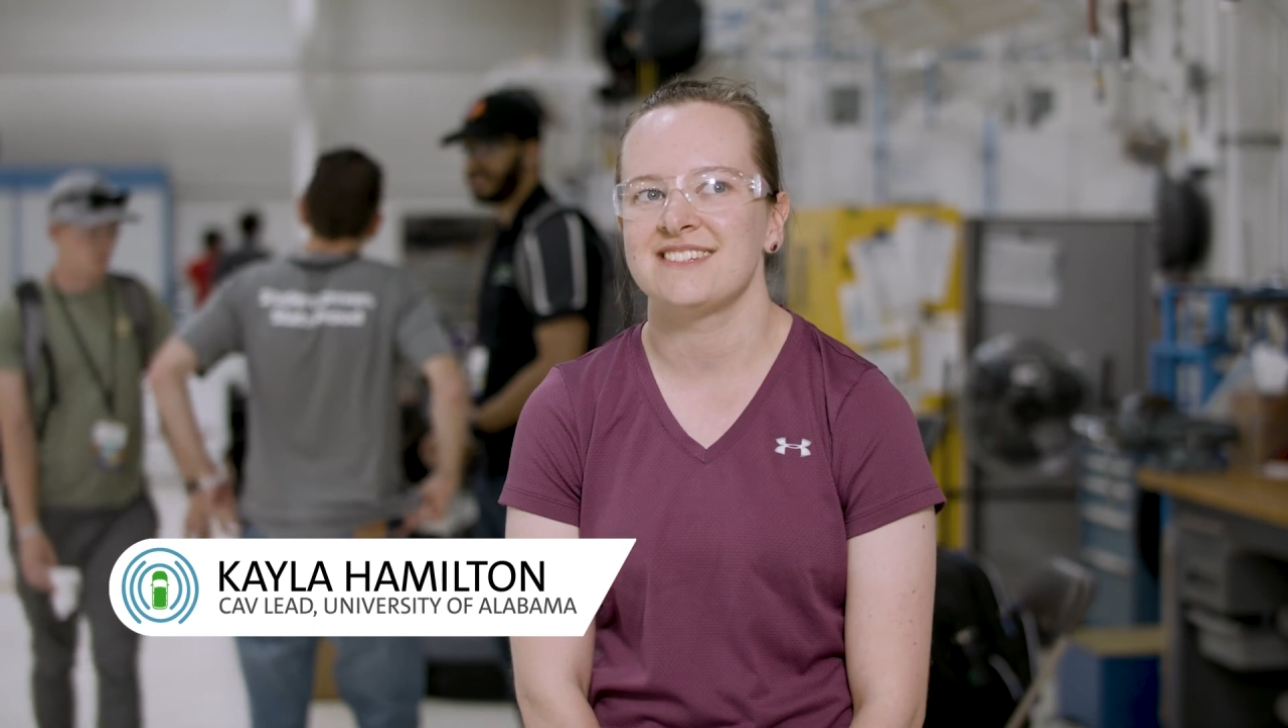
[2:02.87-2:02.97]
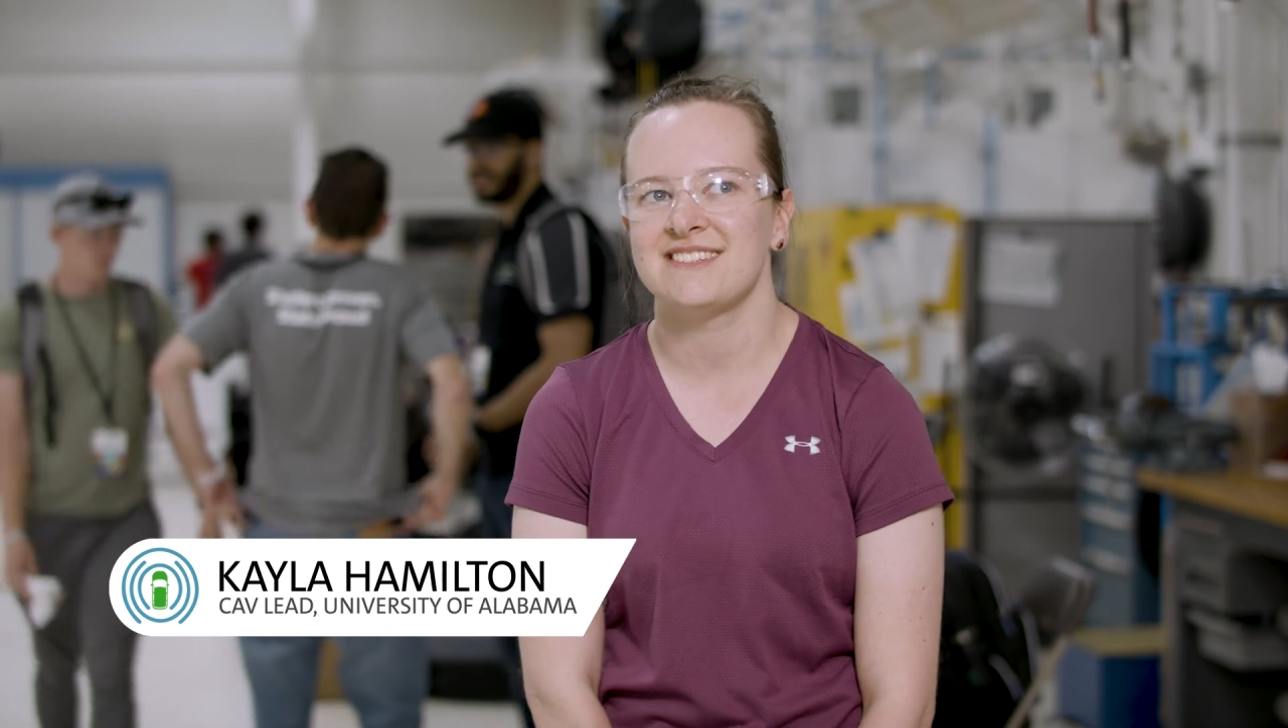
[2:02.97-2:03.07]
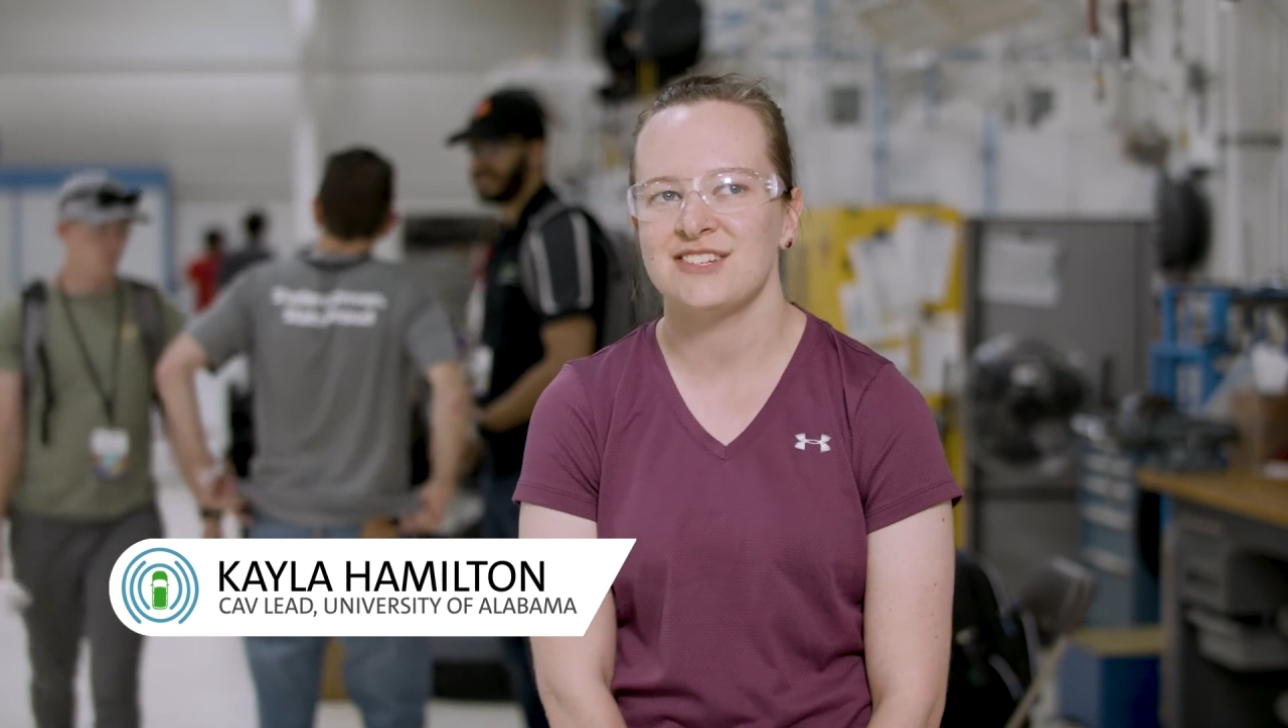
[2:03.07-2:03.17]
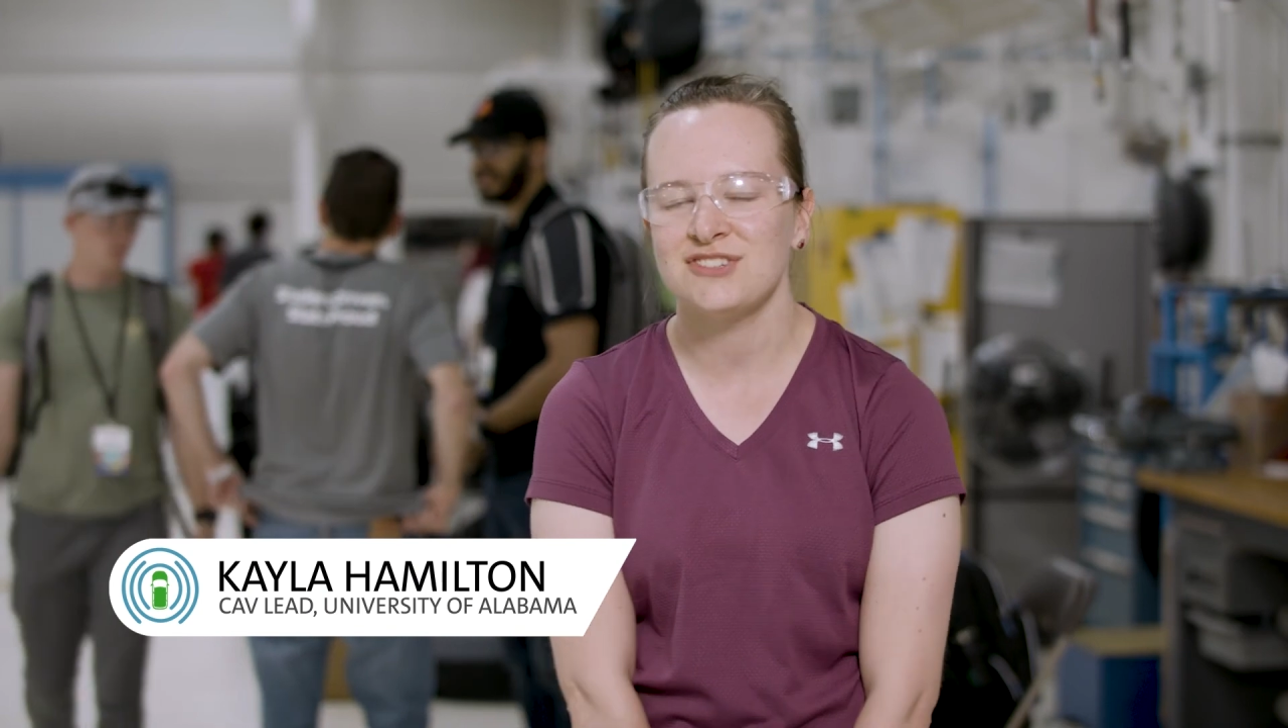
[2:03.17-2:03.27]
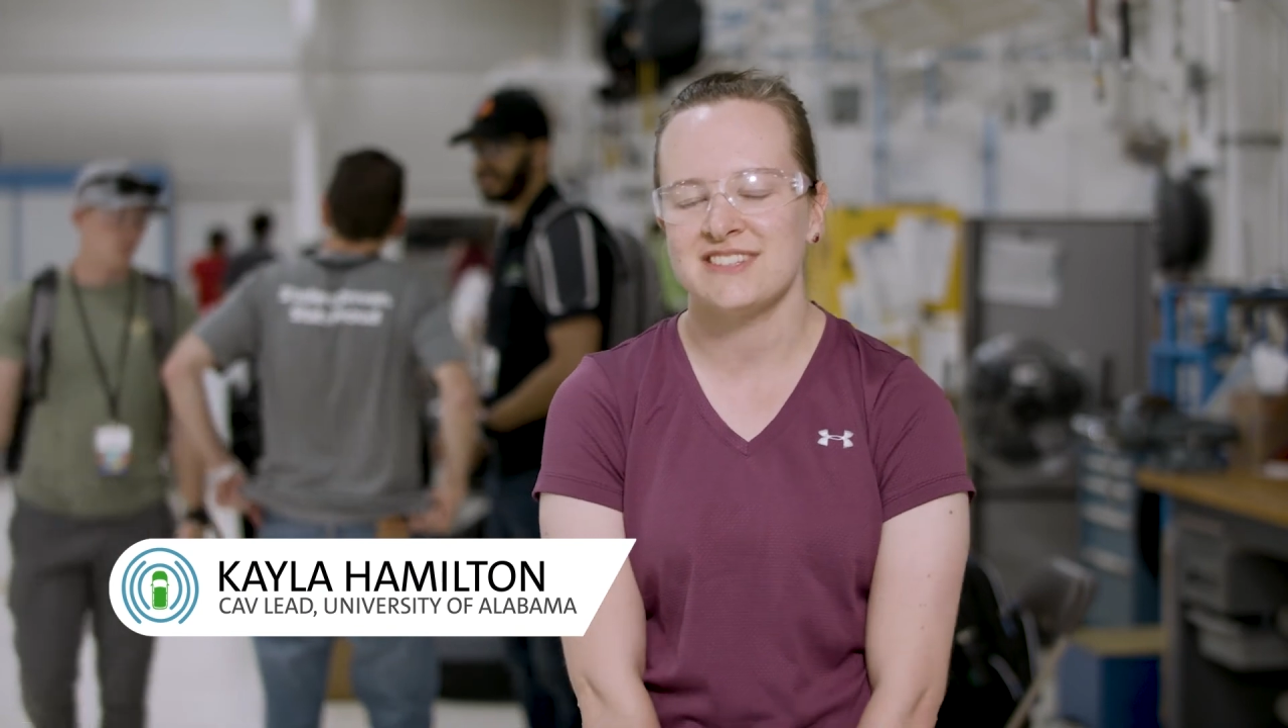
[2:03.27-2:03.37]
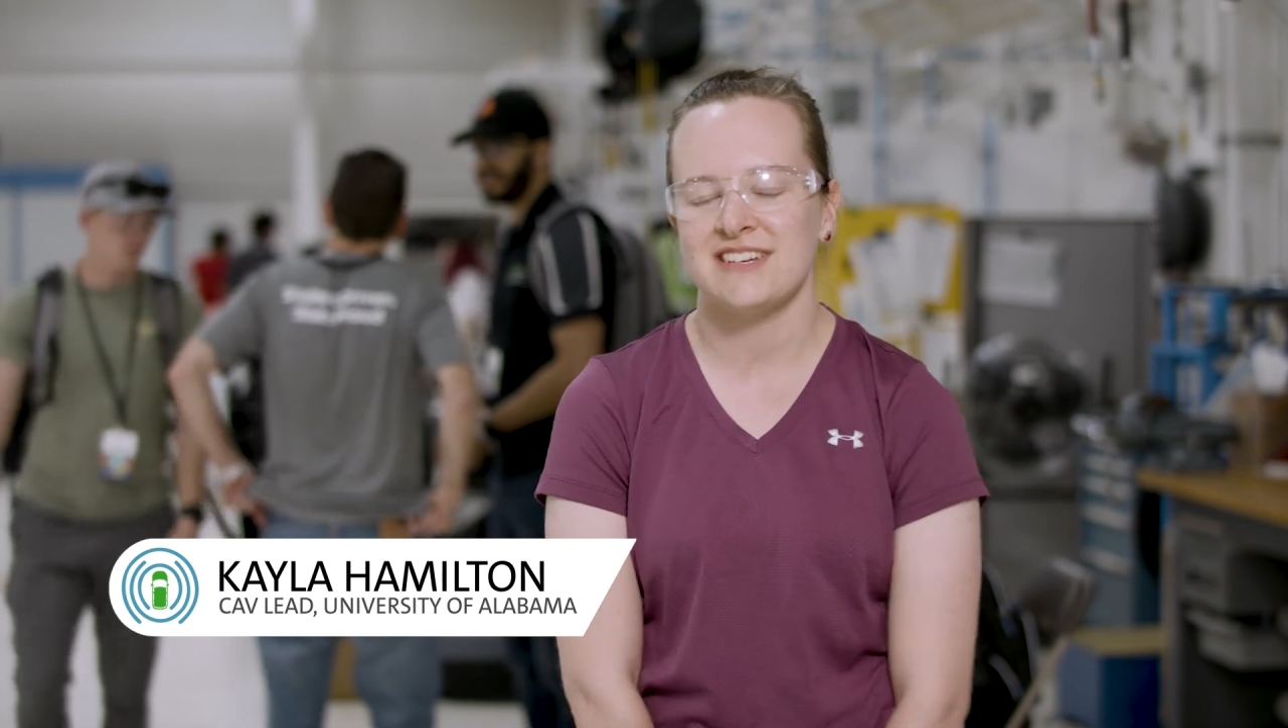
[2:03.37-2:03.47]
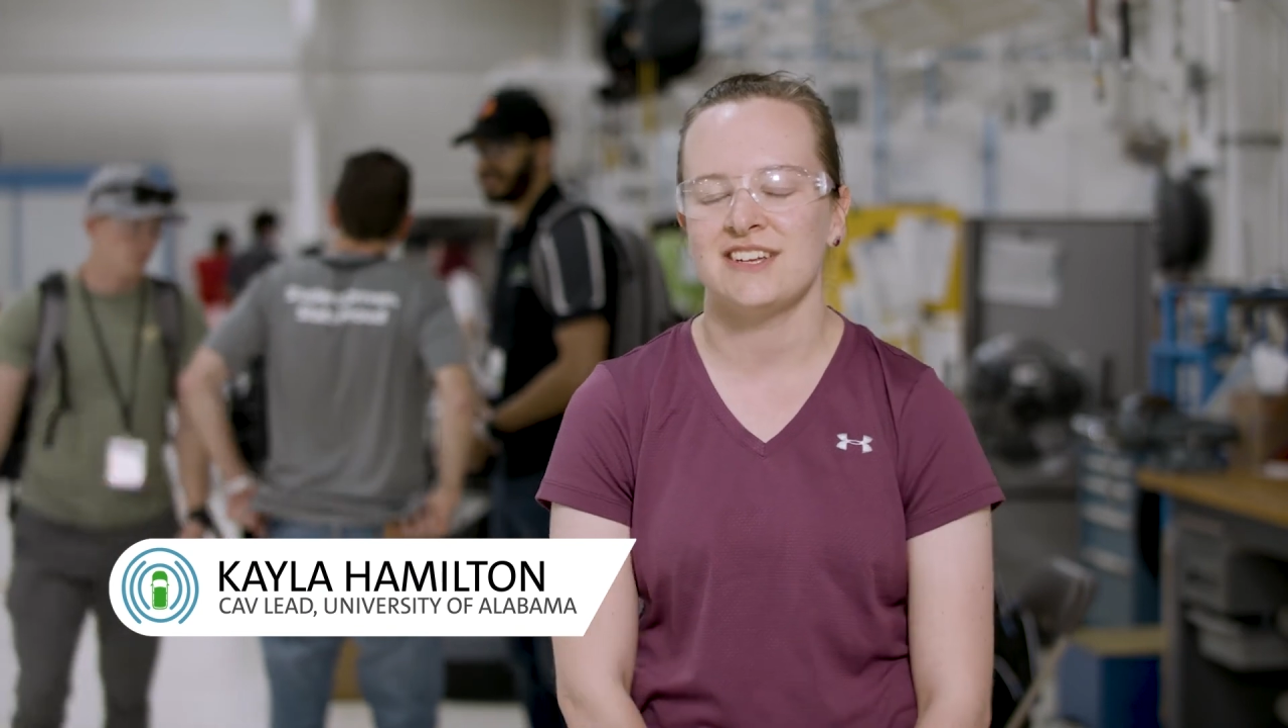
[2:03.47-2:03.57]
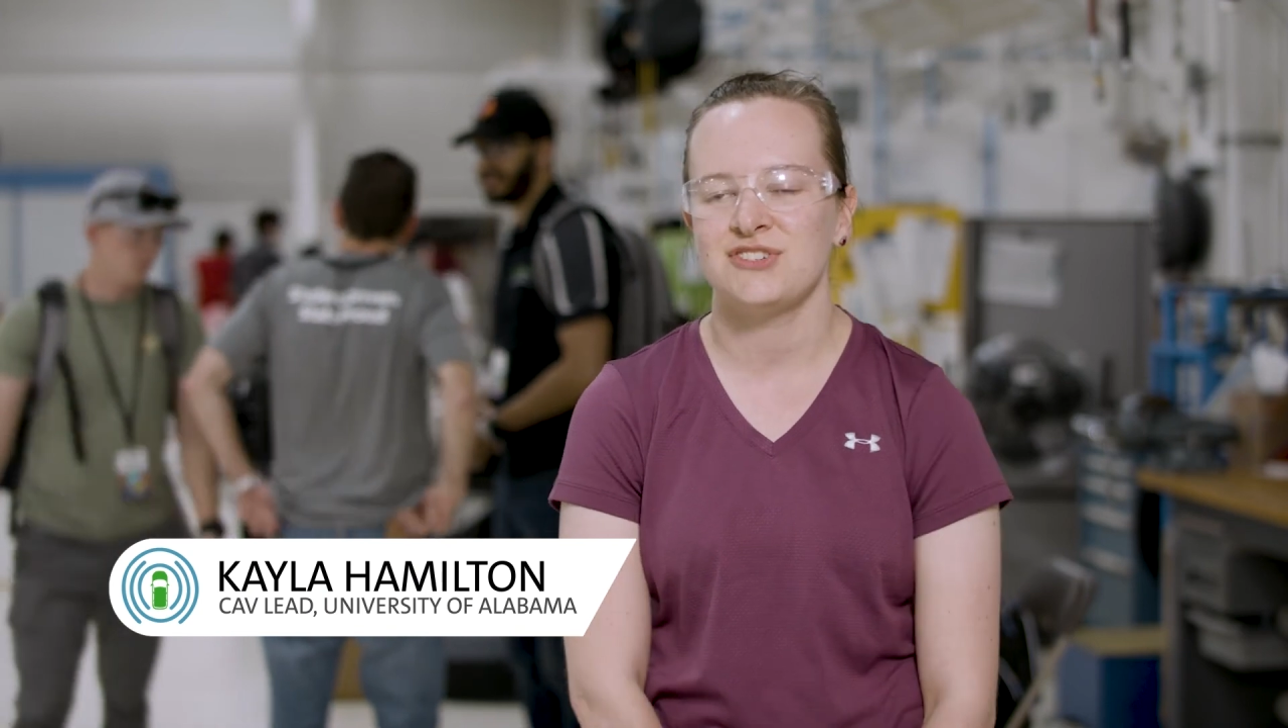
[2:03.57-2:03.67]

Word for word: such an exciting